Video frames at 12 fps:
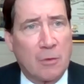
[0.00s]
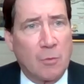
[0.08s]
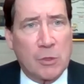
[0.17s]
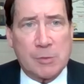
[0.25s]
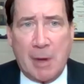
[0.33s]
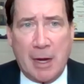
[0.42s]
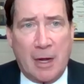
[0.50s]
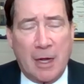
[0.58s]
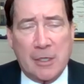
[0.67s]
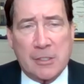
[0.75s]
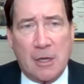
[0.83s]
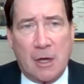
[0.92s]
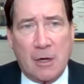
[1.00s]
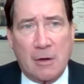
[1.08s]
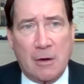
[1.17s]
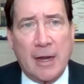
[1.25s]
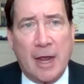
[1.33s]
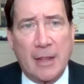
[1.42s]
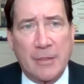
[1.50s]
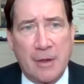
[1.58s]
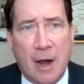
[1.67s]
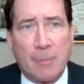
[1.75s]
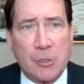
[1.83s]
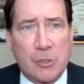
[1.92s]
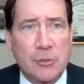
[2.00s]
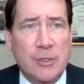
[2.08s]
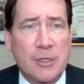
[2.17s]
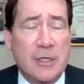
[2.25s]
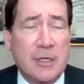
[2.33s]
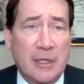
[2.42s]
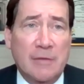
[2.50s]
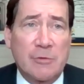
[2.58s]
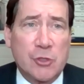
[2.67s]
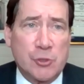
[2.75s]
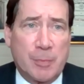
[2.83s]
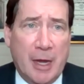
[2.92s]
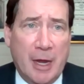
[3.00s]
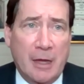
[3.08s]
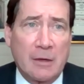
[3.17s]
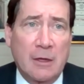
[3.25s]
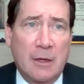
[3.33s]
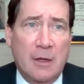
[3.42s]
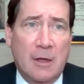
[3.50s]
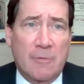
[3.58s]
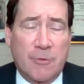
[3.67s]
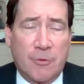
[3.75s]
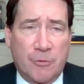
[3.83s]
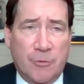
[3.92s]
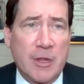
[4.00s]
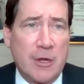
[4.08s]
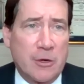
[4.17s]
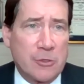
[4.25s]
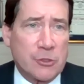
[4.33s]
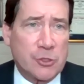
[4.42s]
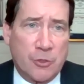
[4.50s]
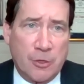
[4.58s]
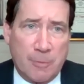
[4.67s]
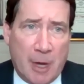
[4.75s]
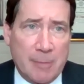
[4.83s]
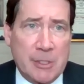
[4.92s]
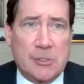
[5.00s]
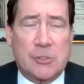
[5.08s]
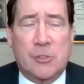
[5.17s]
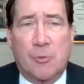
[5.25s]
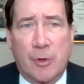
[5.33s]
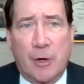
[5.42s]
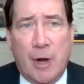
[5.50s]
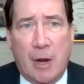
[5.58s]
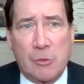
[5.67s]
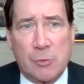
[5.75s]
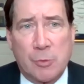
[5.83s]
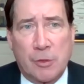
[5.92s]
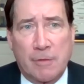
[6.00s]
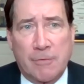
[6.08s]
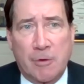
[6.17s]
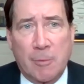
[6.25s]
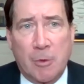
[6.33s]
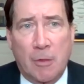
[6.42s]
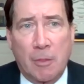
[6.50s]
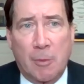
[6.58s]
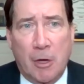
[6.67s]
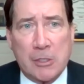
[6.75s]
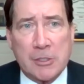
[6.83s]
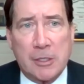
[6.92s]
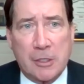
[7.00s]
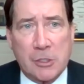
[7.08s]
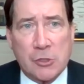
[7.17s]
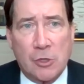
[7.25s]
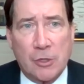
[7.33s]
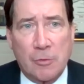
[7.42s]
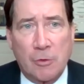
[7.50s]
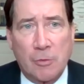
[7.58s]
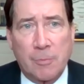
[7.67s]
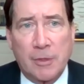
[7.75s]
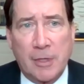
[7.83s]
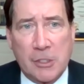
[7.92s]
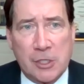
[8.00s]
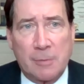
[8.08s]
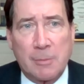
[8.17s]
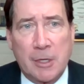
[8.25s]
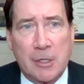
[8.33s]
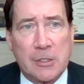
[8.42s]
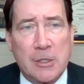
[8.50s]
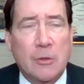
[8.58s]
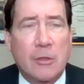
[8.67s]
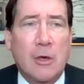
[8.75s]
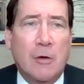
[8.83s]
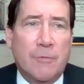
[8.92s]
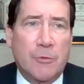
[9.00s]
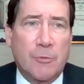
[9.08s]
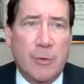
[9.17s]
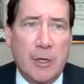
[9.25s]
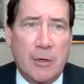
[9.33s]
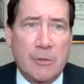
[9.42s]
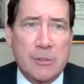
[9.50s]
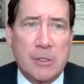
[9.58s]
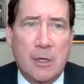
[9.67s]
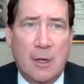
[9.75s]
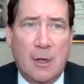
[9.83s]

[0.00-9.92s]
was my highest honor. I'd had the opportunity to live in Japan for 3 years during my business career. I was with a firm called the Boston Consulting Group, and they sent me to Tokyo for 3 years